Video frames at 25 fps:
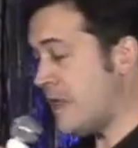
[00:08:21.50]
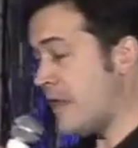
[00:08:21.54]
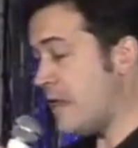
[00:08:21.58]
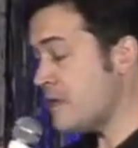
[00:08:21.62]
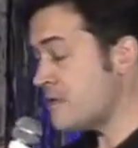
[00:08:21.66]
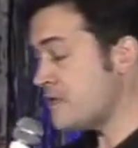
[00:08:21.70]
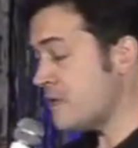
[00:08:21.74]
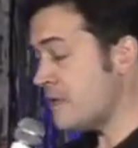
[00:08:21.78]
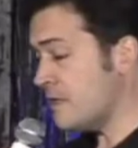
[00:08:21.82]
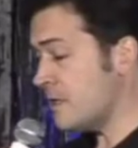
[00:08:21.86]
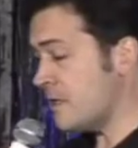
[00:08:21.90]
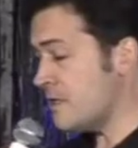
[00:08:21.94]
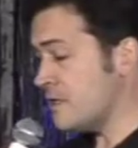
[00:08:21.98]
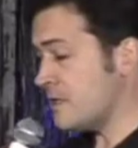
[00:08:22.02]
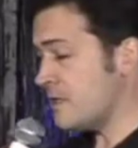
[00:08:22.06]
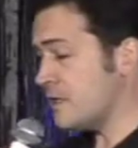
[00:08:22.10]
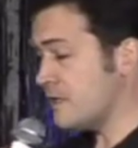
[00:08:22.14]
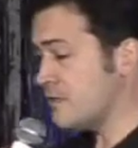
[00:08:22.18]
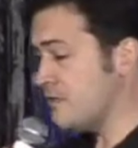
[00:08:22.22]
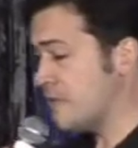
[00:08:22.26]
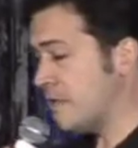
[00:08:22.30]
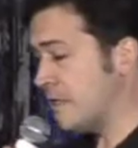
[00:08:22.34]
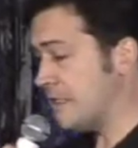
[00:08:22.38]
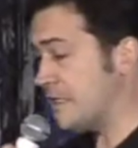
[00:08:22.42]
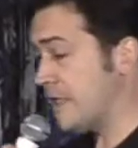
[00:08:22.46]
I said I think
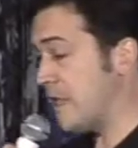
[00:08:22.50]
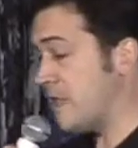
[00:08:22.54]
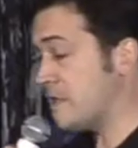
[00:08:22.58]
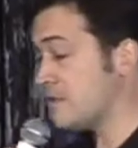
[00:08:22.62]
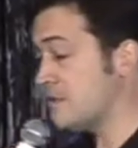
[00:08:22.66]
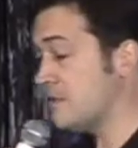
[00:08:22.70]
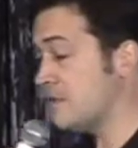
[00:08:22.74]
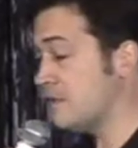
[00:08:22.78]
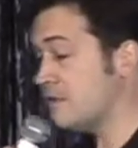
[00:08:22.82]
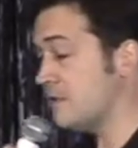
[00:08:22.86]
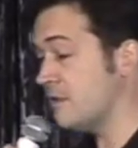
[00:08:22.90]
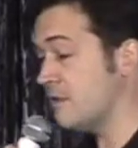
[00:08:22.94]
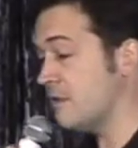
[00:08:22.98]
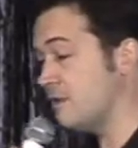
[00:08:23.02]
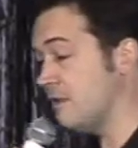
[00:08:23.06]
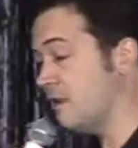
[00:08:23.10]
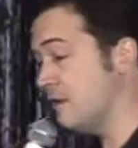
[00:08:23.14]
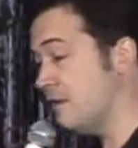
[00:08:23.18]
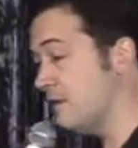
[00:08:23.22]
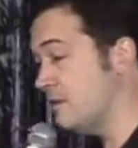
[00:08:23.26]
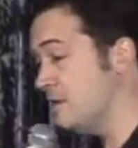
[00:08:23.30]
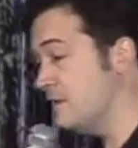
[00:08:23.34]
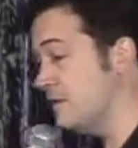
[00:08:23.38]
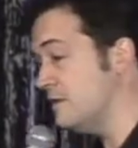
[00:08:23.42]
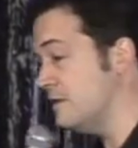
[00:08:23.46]
it's fantastic.
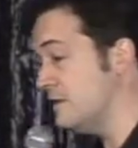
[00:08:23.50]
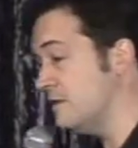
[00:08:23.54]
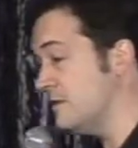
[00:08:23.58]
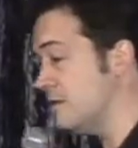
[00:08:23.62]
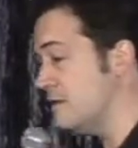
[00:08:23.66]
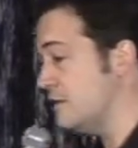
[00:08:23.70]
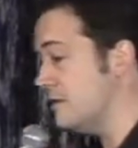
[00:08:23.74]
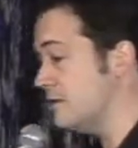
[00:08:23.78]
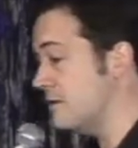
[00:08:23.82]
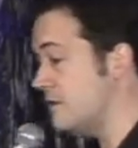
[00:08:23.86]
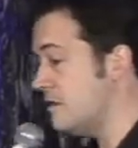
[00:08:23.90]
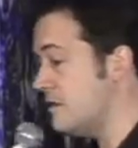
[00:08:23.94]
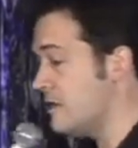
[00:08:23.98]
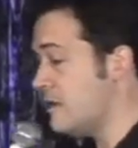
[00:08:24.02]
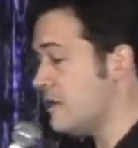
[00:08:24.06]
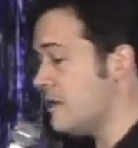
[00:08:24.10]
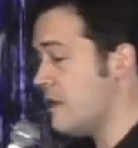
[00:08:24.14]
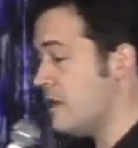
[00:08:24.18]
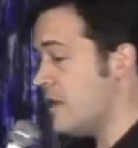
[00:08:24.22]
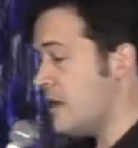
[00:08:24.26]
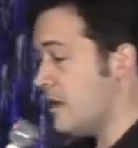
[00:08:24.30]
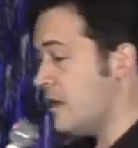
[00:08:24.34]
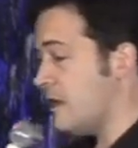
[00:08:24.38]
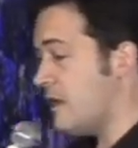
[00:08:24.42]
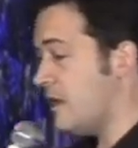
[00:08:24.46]
And uh,
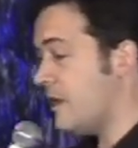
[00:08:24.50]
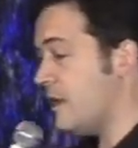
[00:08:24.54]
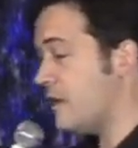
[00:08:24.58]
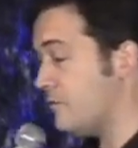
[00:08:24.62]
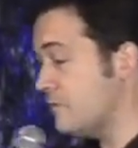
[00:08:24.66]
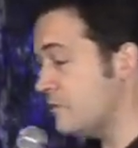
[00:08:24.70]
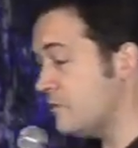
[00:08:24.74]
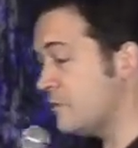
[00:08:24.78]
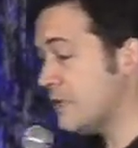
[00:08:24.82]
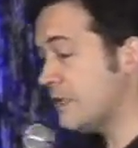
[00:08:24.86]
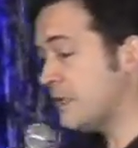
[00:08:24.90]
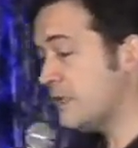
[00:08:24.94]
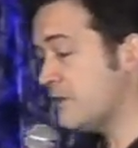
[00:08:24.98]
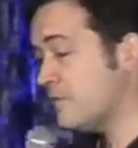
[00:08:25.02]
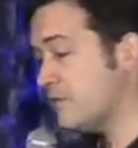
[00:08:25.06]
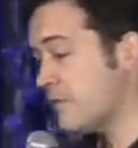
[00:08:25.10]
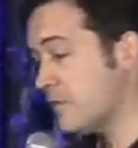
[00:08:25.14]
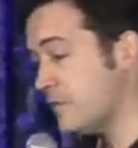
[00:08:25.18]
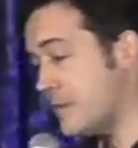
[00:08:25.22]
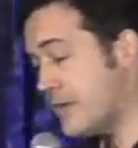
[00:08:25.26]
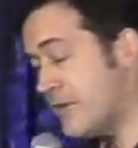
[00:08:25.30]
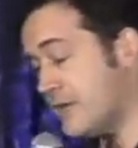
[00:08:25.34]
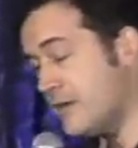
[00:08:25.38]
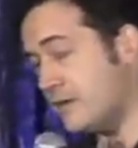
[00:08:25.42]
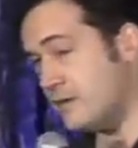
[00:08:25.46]
and really
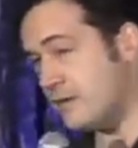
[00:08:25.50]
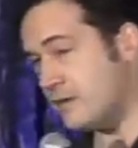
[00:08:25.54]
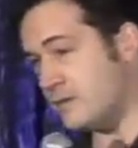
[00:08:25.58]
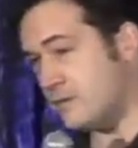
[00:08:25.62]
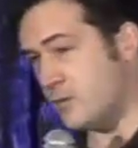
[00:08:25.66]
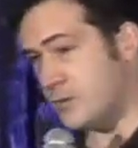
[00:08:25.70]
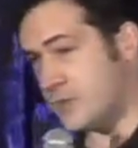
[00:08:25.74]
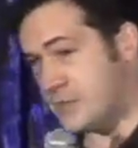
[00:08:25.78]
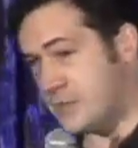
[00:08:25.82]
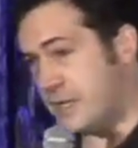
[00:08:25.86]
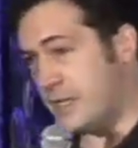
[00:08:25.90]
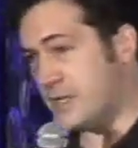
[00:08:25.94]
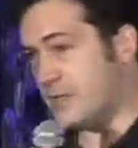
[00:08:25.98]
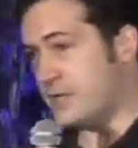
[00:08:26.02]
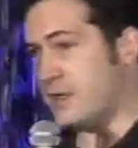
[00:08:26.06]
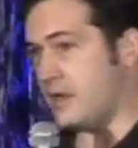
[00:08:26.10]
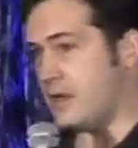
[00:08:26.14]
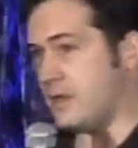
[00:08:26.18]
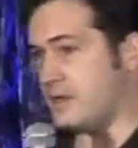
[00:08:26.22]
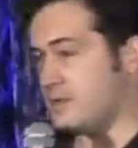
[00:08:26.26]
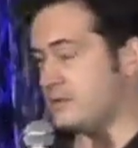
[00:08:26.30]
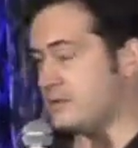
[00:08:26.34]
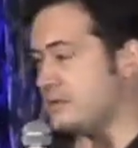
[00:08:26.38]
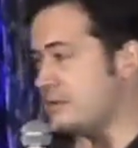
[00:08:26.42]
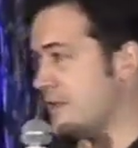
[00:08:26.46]
for me, which I,
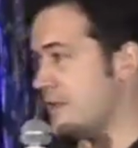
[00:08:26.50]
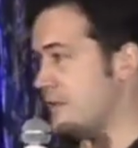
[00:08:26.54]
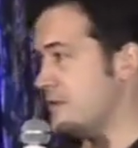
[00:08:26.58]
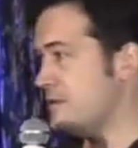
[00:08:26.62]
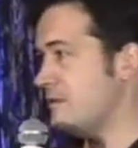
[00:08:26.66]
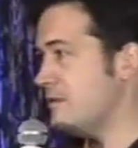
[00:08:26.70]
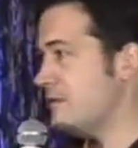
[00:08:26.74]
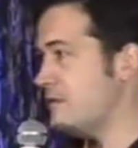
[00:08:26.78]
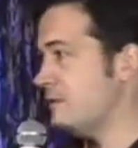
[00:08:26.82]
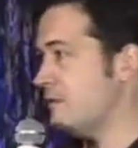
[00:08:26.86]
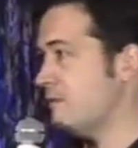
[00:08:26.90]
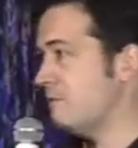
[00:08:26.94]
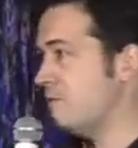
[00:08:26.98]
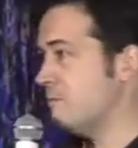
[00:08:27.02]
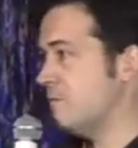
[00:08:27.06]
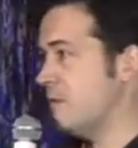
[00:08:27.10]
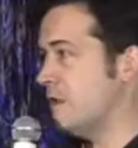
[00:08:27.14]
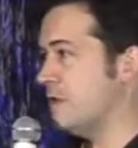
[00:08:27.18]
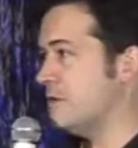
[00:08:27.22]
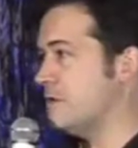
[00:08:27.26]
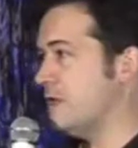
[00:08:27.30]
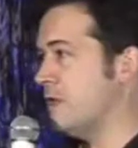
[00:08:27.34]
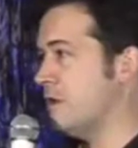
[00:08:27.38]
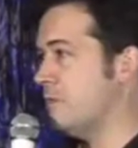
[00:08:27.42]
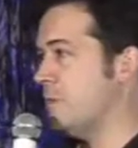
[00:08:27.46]
I said to the,
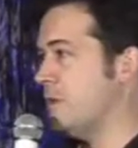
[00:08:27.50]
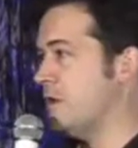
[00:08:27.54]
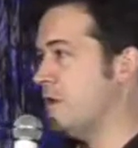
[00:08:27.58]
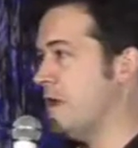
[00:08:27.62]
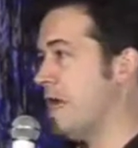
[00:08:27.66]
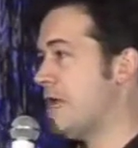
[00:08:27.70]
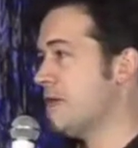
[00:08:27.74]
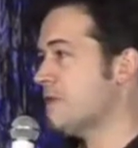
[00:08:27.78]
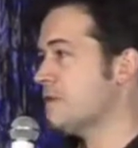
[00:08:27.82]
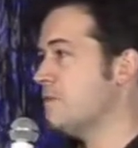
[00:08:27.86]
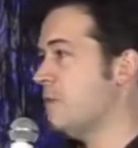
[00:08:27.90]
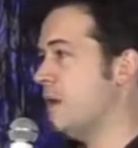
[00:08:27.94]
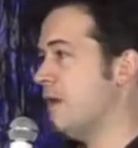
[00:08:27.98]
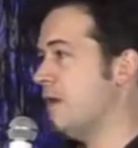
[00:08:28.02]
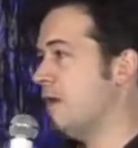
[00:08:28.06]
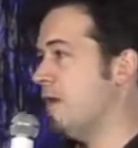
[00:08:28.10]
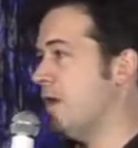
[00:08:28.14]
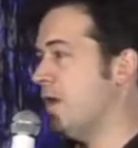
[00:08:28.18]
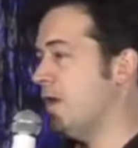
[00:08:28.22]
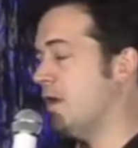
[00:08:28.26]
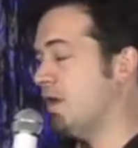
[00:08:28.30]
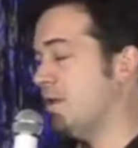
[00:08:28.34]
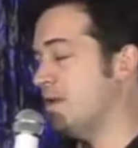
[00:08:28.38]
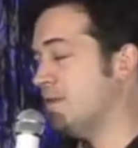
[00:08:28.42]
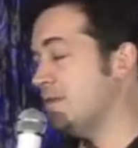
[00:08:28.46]
the gentleman who asked me,
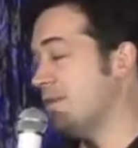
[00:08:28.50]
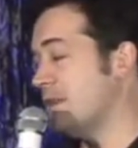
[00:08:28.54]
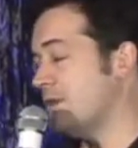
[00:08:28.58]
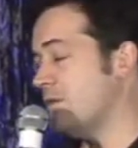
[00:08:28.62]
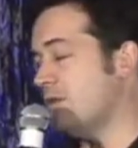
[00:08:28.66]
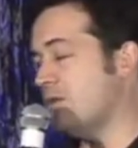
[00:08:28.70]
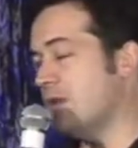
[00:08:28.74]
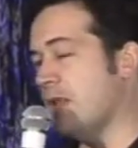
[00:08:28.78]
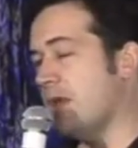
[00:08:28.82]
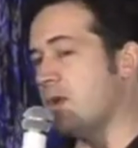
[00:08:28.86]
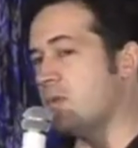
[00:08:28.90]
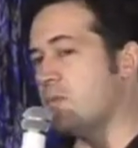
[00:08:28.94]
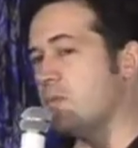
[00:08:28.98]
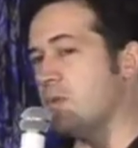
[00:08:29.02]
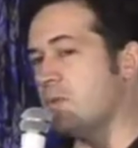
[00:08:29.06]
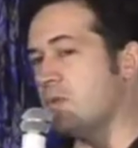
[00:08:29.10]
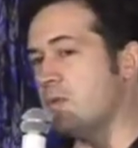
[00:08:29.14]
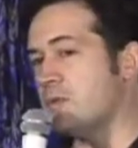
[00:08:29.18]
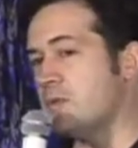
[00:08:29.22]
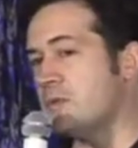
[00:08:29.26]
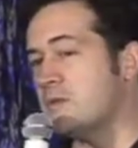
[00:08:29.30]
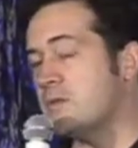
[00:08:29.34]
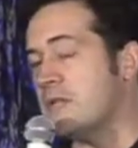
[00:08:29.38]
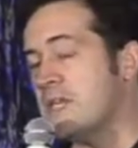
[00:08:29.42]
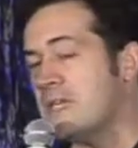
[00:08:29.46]
and I say to a lot of
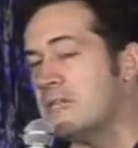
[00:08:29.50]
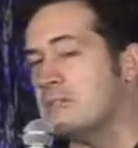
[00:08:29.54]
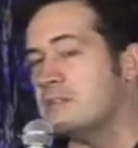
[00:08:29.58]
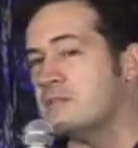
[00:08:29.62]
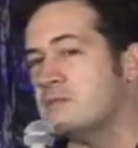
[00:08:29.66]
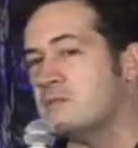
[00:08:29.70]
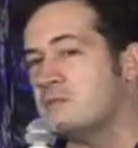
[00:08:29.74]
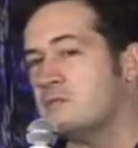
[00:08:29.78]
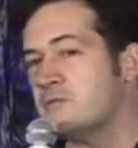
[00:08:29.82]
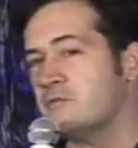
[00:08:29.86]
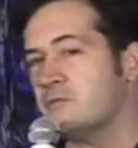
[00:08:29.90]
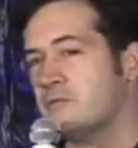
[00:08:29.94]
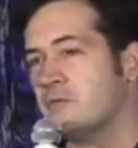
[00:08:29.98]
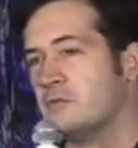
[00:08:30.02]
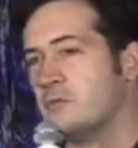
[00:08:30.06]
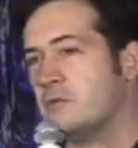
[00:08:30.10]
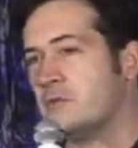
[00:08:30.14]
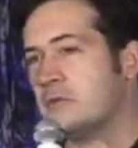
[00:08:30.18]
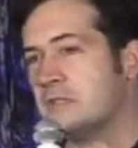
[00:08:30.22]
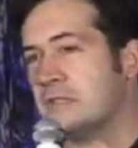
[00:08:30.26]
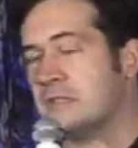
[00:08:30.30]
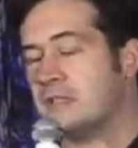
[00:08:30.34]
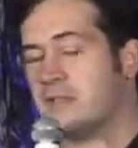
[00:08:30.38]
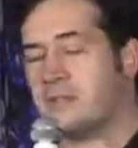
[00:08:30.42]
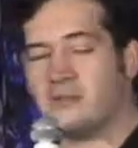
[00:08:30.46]
people, it's
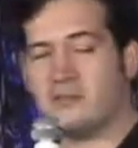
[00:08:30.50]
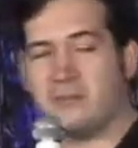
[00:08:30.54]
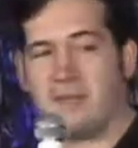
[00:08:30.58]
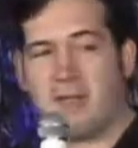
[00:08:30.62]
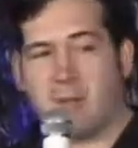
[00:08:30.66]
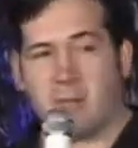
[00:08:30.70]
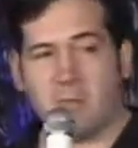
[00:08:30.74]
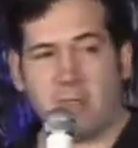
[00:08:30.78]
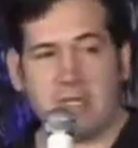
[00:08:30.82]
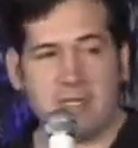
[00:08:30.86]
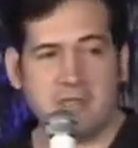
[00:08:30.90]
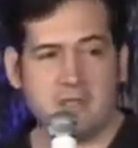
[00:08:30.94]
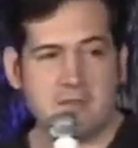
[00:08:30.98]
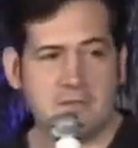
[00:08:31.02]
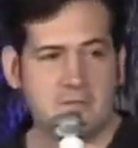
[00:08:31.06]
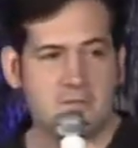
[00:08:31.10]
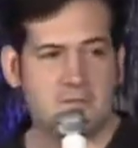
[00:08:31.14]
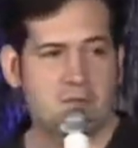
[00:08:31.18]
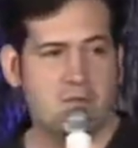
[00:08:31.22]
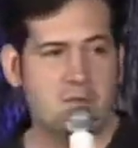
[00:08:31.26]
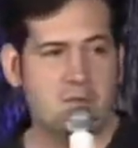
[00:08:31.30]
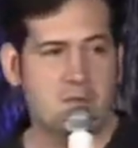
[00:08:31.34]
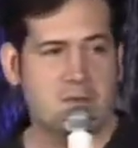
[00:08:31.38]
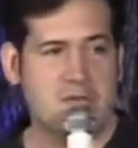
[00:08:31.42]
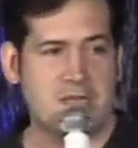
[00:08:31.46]
was like a family
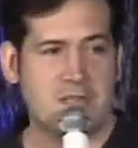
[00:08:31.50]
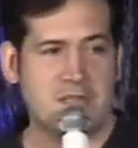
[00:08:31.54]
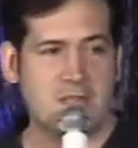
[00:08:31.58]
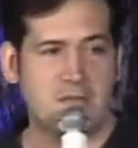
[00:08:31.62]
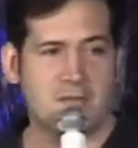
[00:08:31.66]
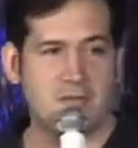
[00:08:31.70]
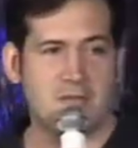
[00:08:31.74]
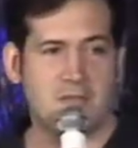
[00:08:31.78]
for me.